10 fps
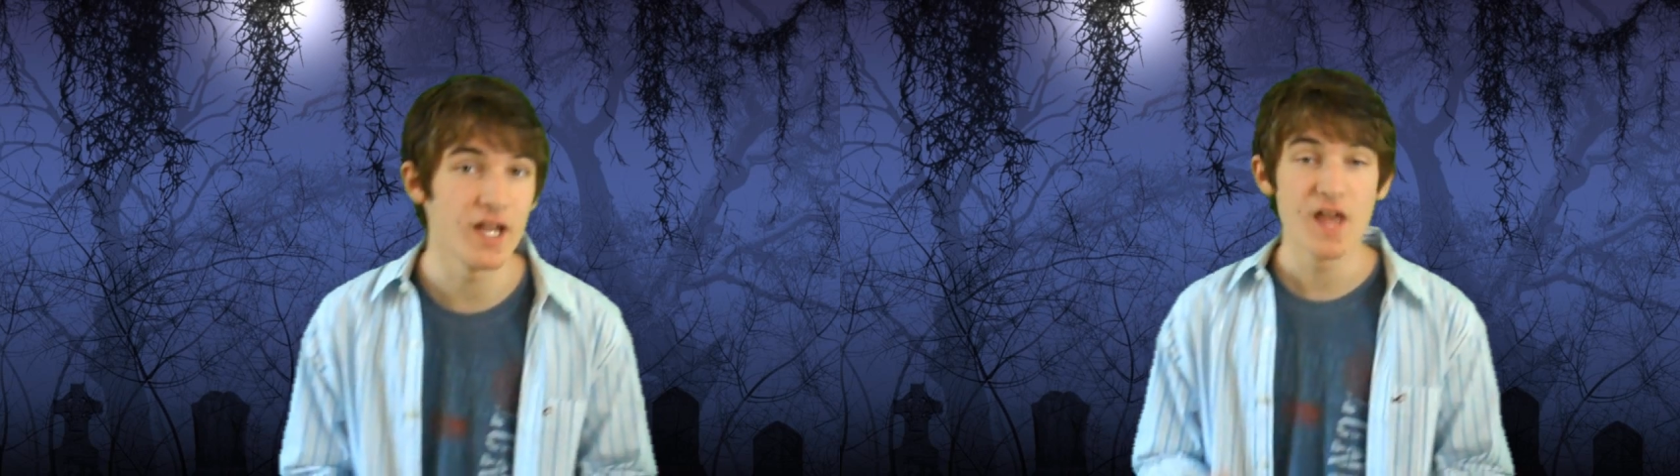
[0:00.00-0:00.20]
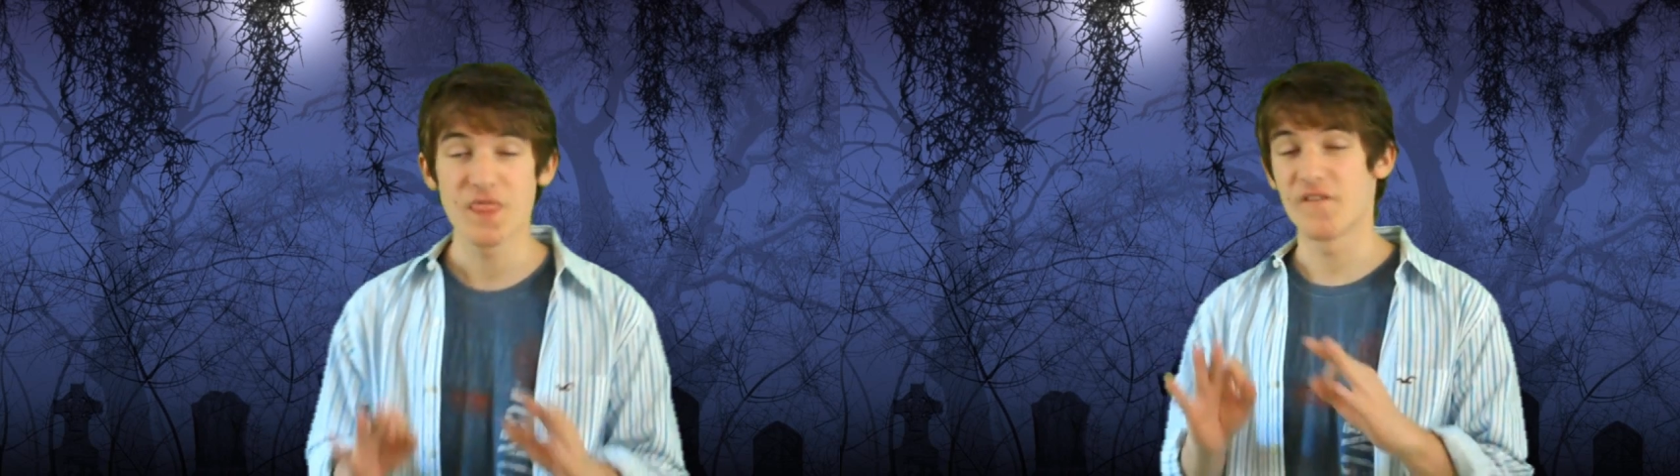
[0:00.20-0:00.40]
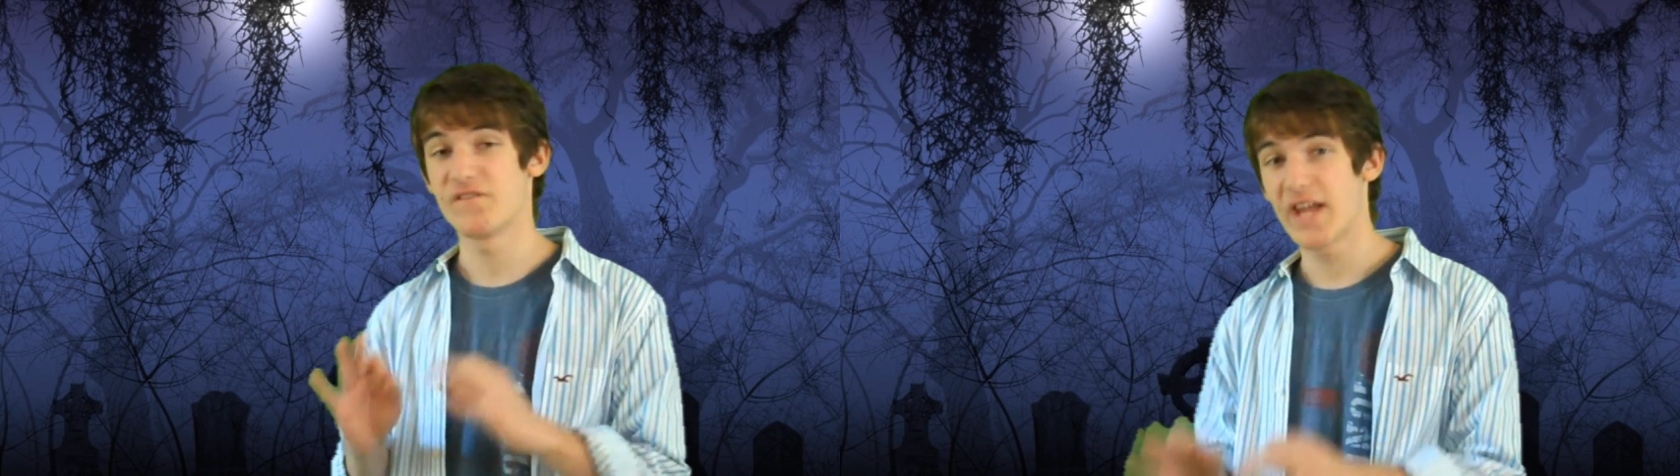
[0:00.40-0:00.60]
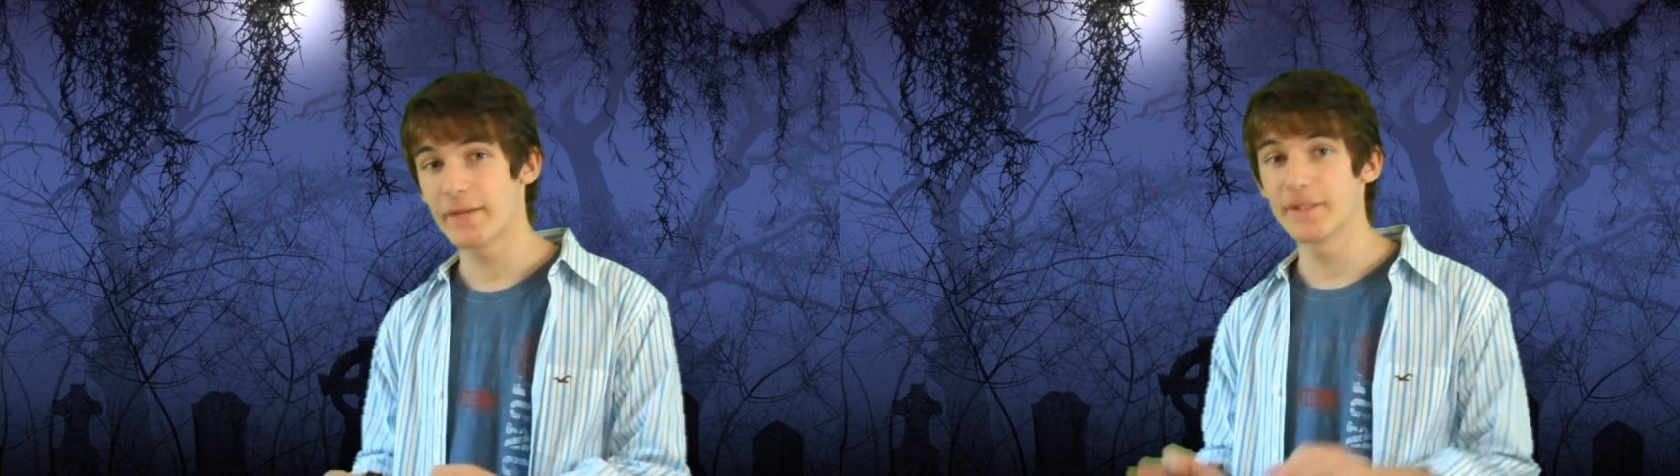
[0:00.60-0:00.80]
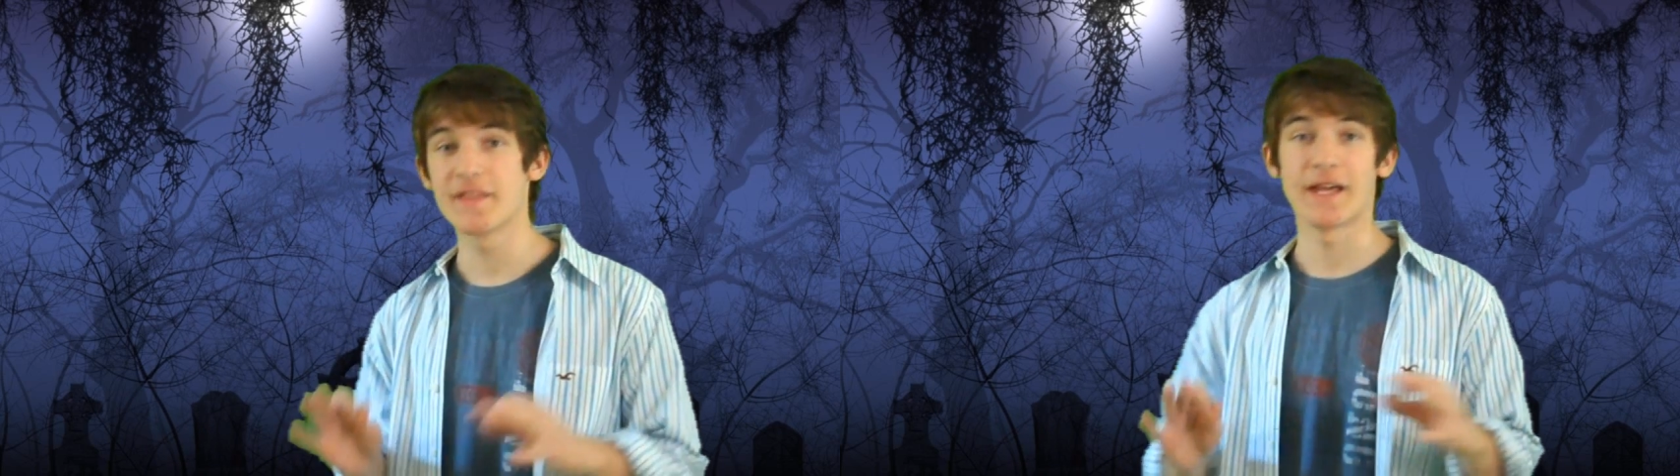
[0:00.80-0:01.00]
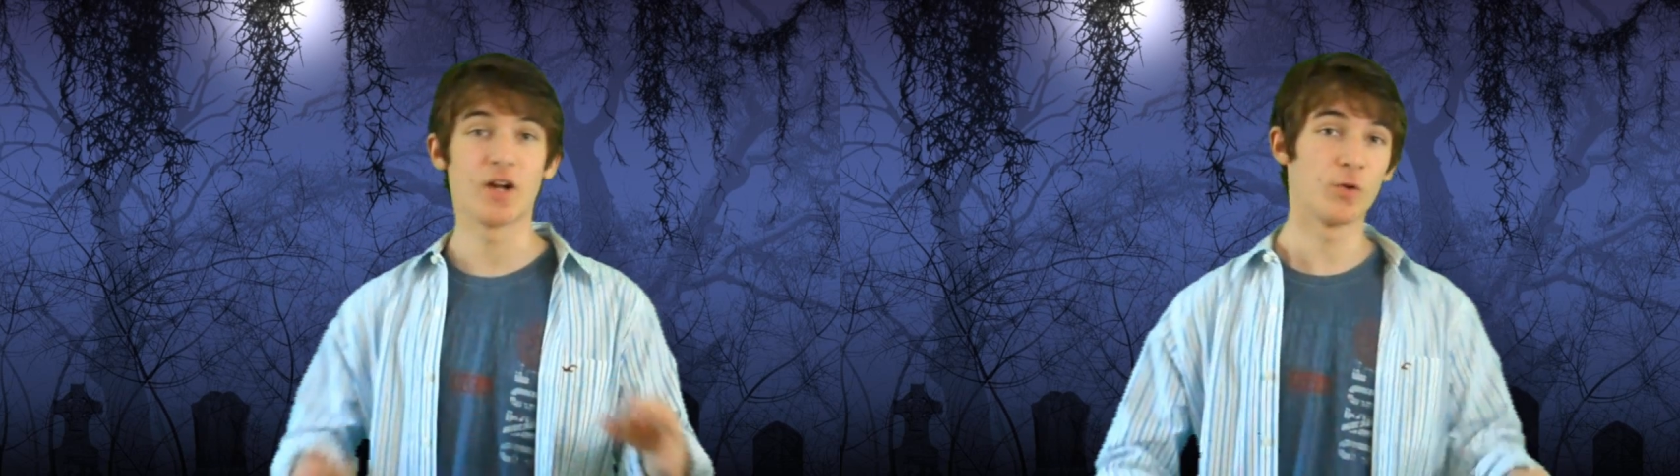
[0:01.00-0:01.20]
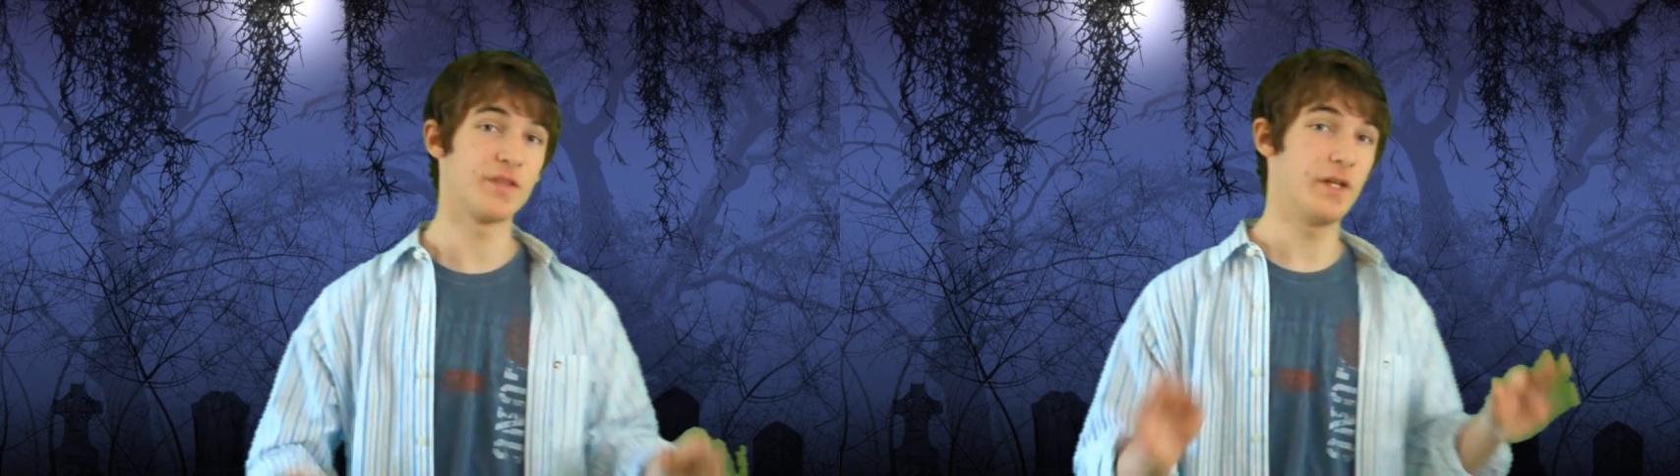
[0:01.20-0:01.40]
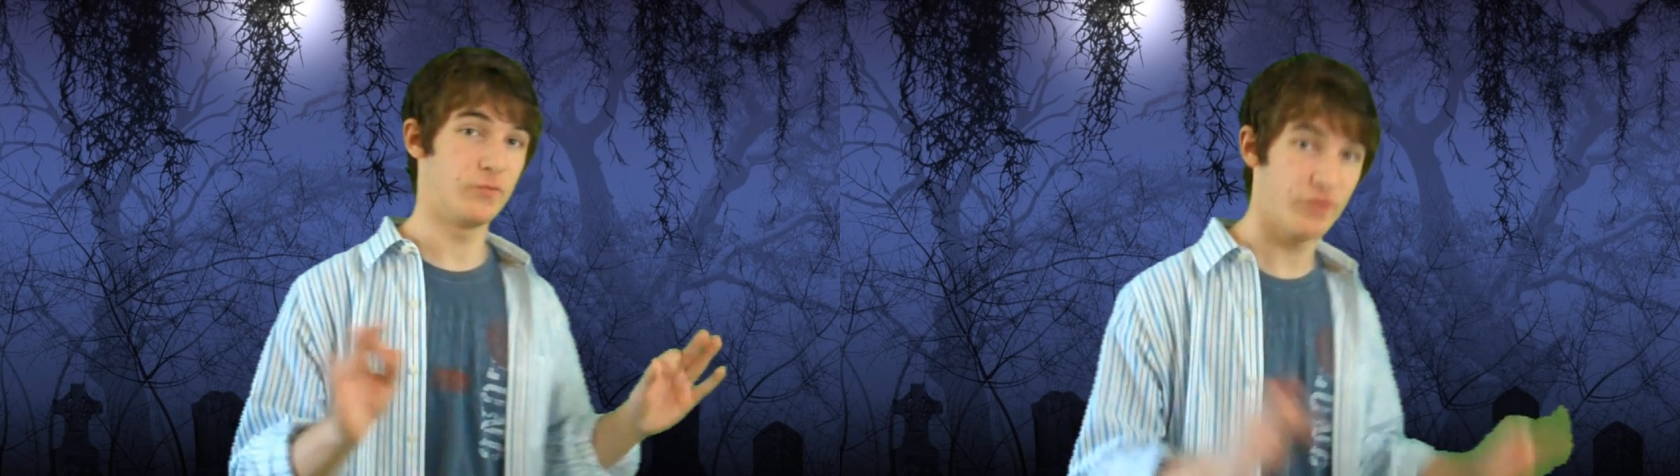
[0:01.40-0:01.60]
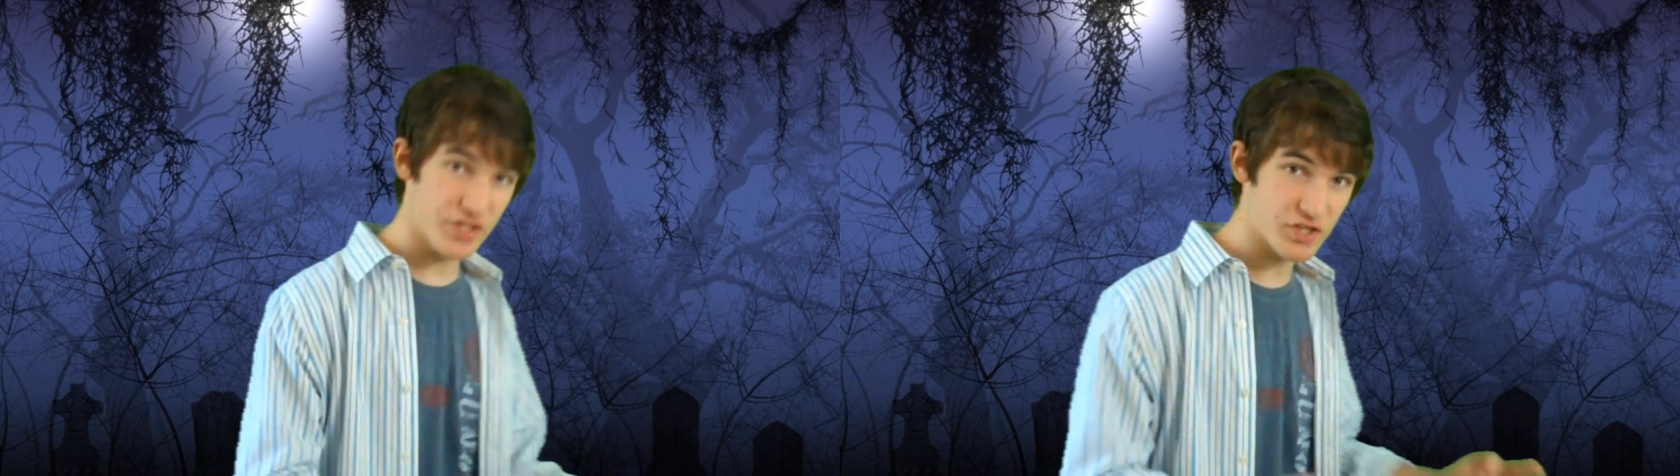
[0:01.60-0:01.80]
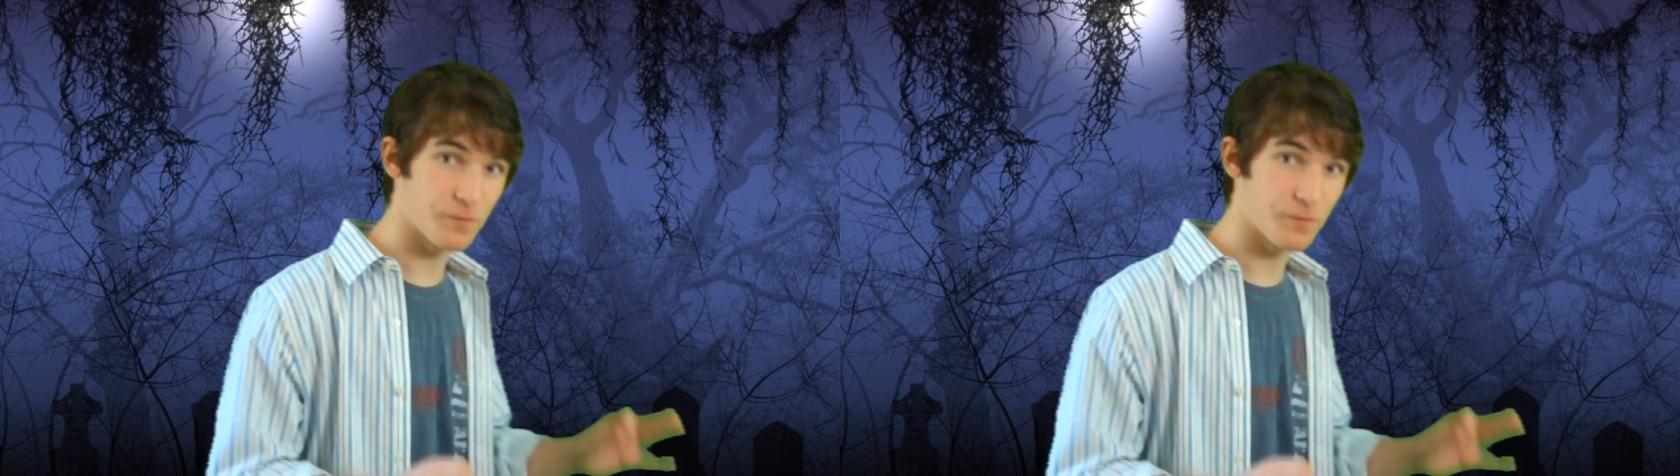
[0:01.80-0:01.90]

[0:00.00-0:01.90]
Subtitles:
the family that owned the original